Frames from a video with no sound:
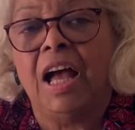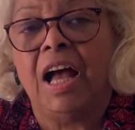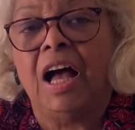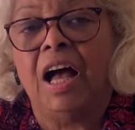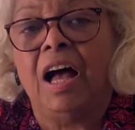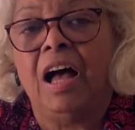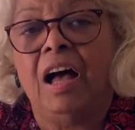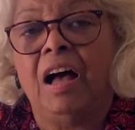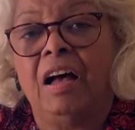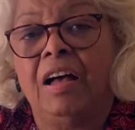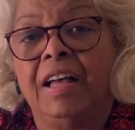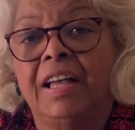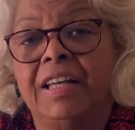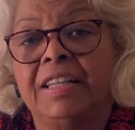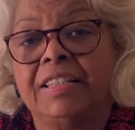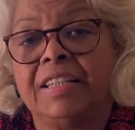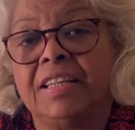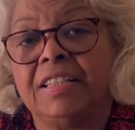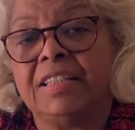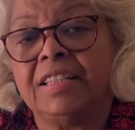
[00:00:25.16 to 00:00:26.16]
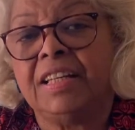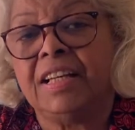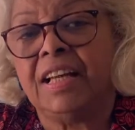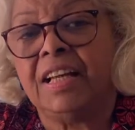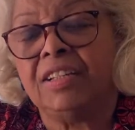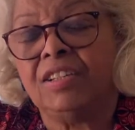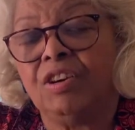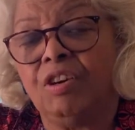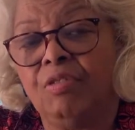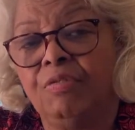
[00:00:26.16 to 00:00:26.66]
As I said,
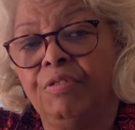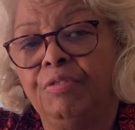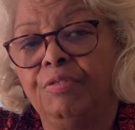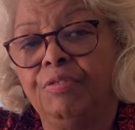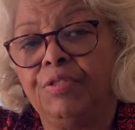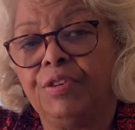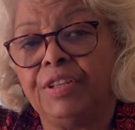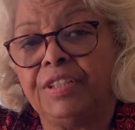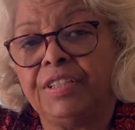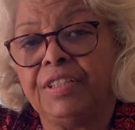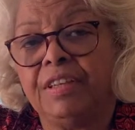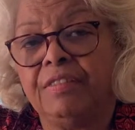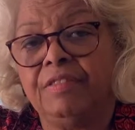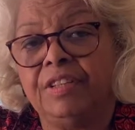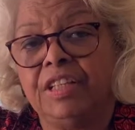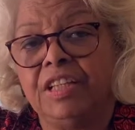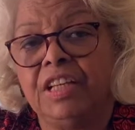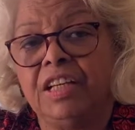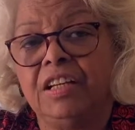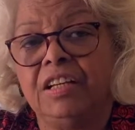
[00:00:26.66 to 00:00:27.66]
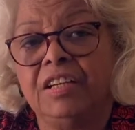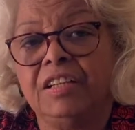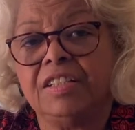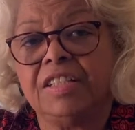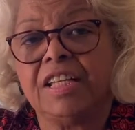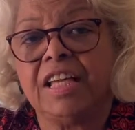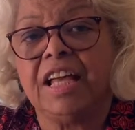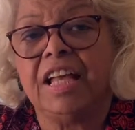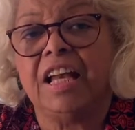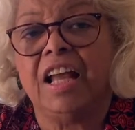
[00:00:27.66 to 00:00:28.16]
I taught for 47
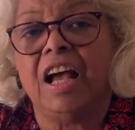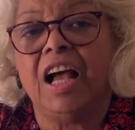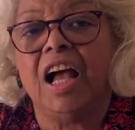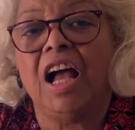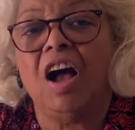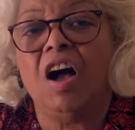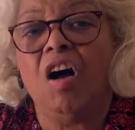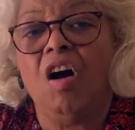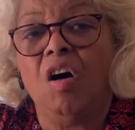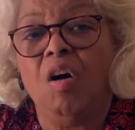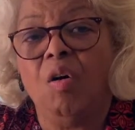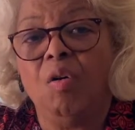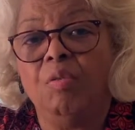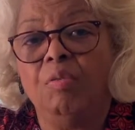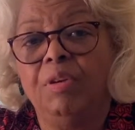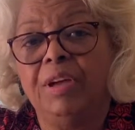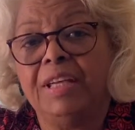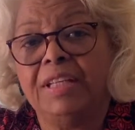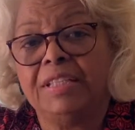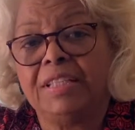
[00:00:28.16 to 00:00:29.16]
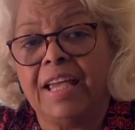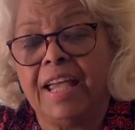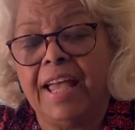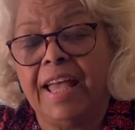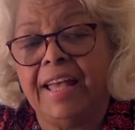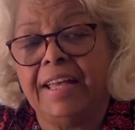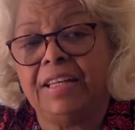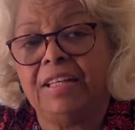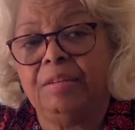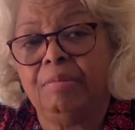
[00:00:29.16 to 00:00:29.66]
years and I always
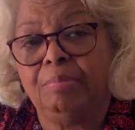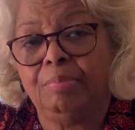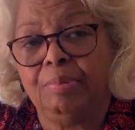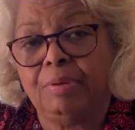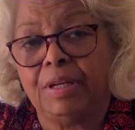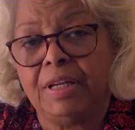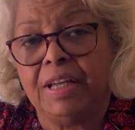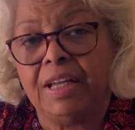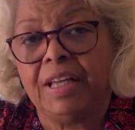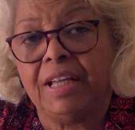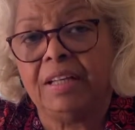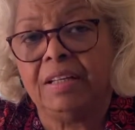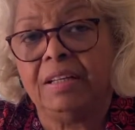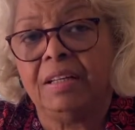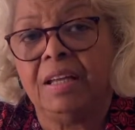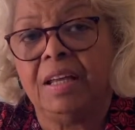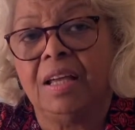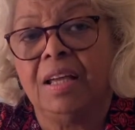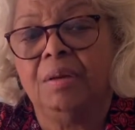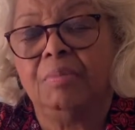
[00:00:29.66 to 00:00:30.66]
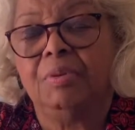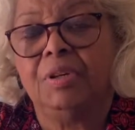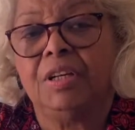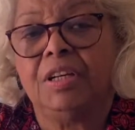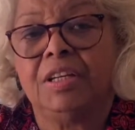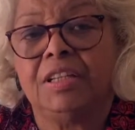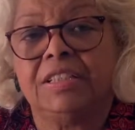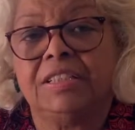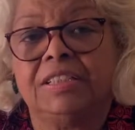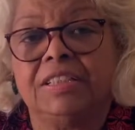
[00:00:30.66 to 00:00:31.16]
had to plan
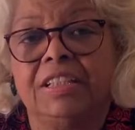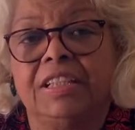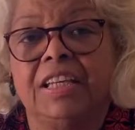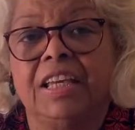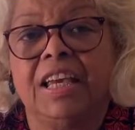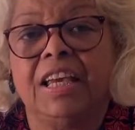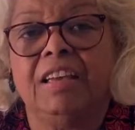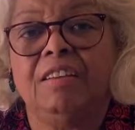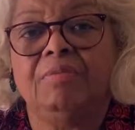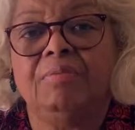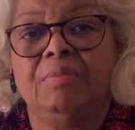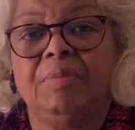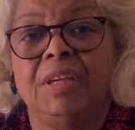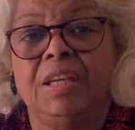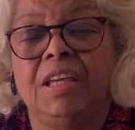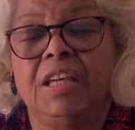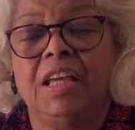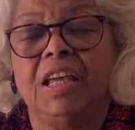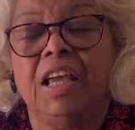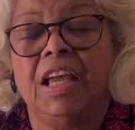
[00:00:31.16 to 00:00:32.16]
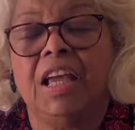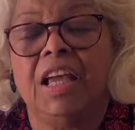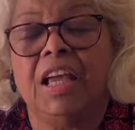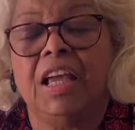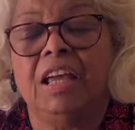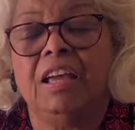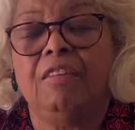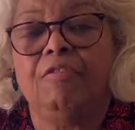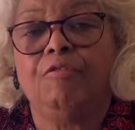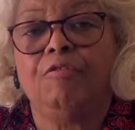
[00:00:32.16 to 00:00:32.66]
because it gave me
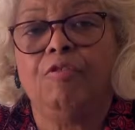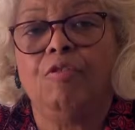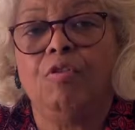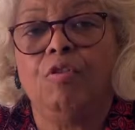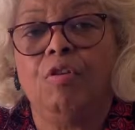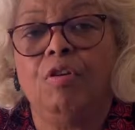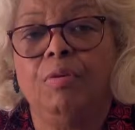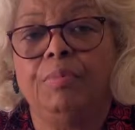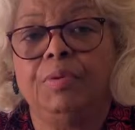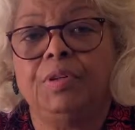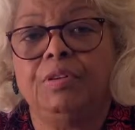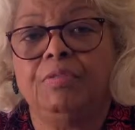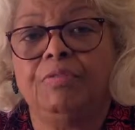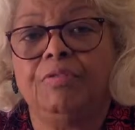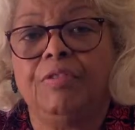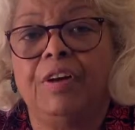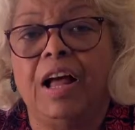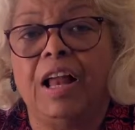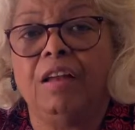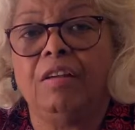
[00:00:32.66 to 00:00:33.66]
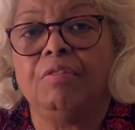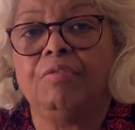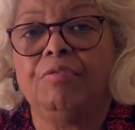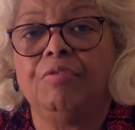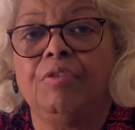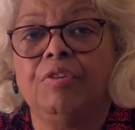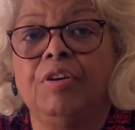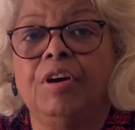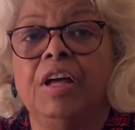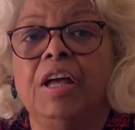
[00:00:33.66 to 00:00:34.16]
a form to follow
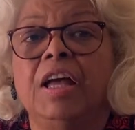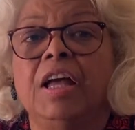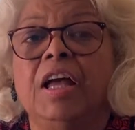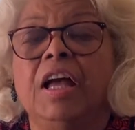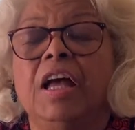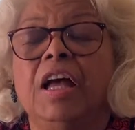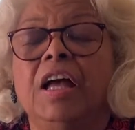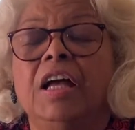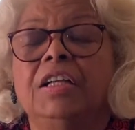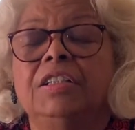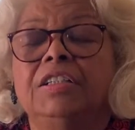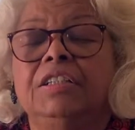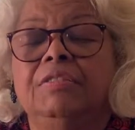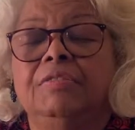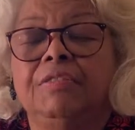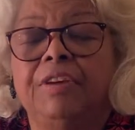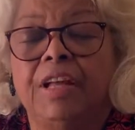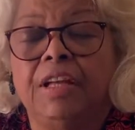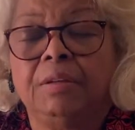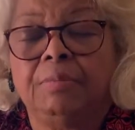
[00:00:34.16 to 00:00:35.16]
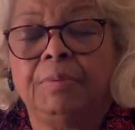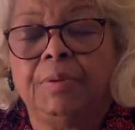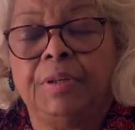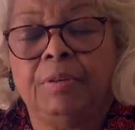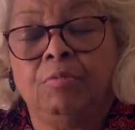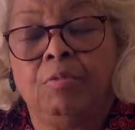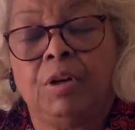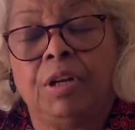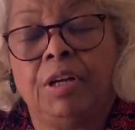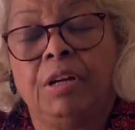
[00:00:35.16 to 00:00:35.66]
for
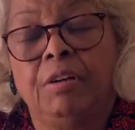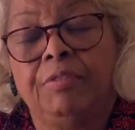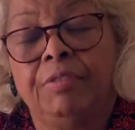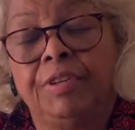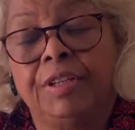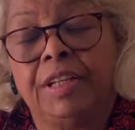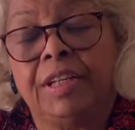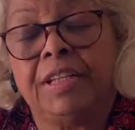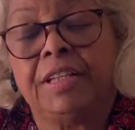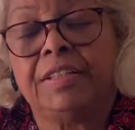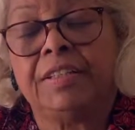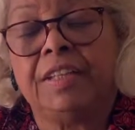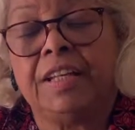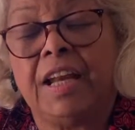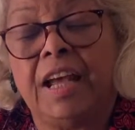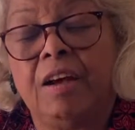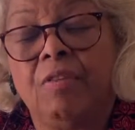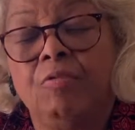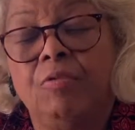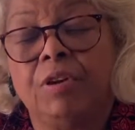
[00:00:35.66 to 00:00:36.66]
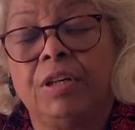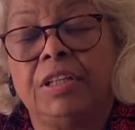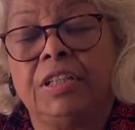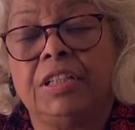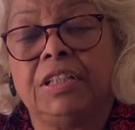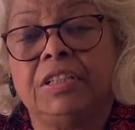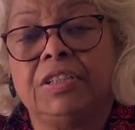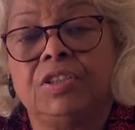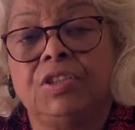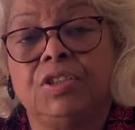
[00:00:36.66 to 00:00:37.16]
developing whatever it is that I
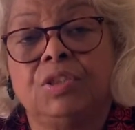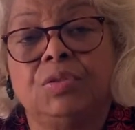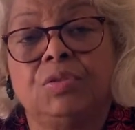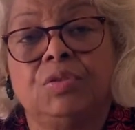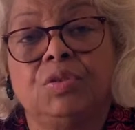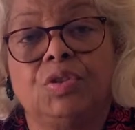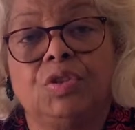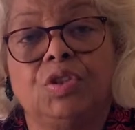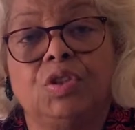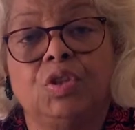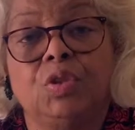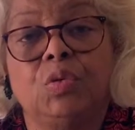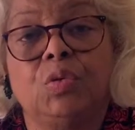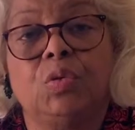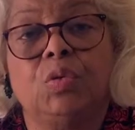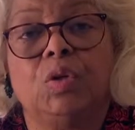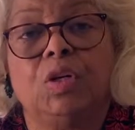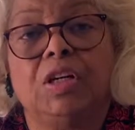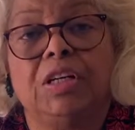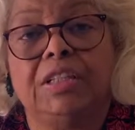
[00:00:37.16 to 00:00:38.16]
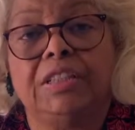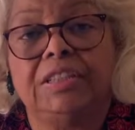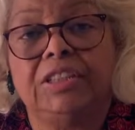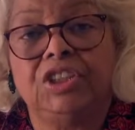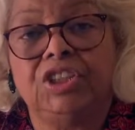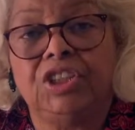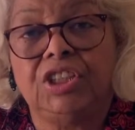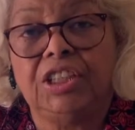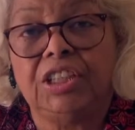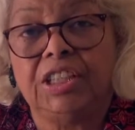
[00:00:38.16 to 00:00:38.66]
wanted the students to
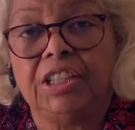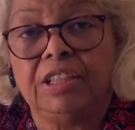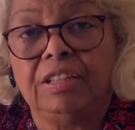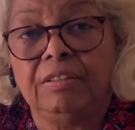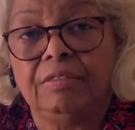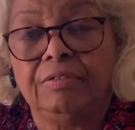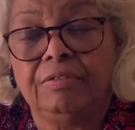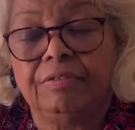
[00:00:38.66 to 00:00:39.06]
achieve,